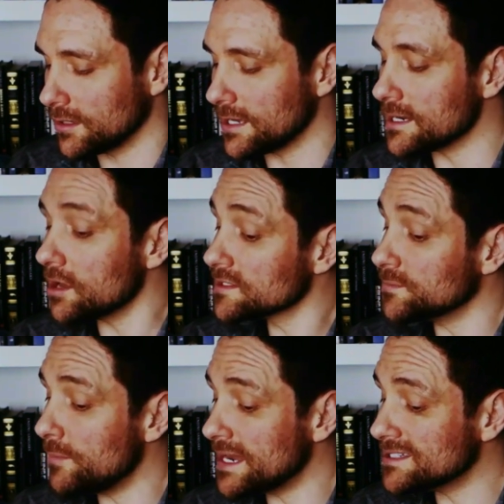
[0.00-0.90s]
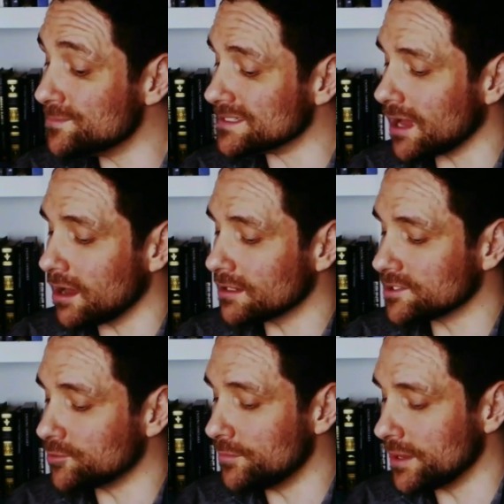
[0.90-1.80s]
and lost momentum is hard
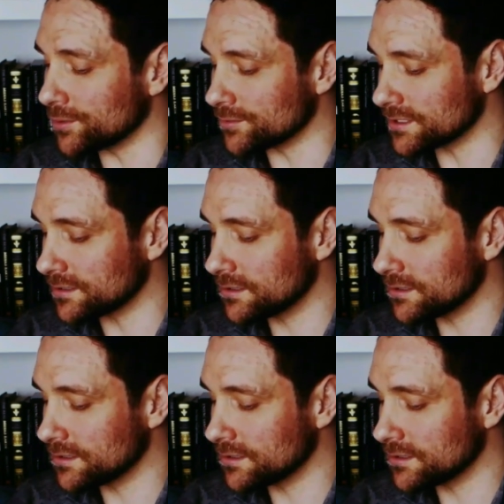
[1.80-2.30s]
to rebuild.